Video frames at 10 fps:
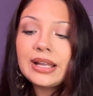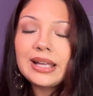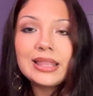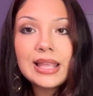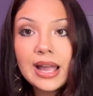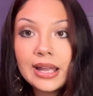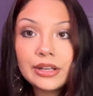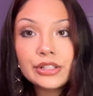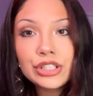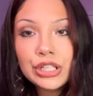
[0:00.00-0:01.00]
in that
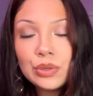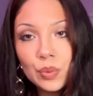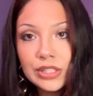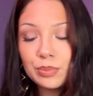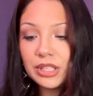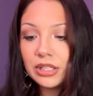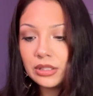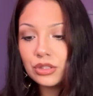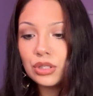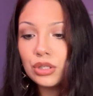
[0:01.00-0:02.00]
energy was
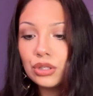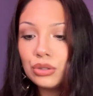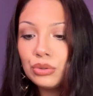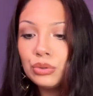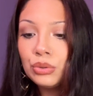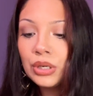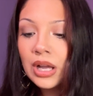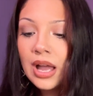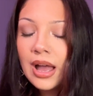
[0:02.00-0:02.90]
because you